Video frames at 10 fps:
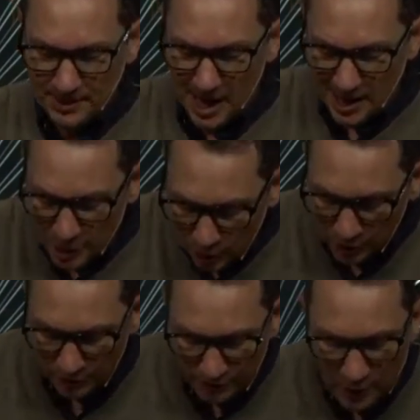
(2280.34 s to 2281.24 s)
I know
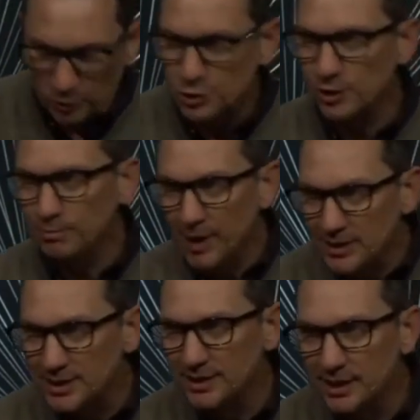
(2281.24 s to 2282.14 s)
that fellowship
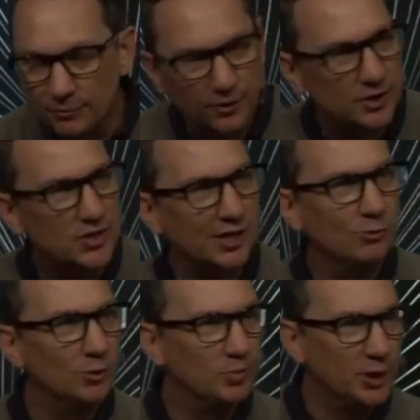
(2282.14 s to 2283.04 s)
makes a difference, and it
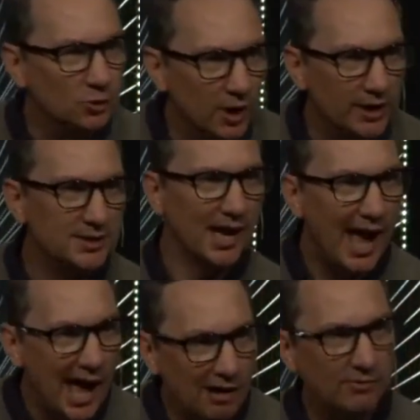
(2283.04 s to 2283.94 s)
would be great to
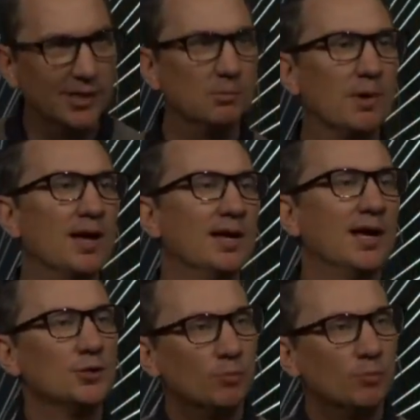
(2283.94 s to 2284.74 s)
have him as a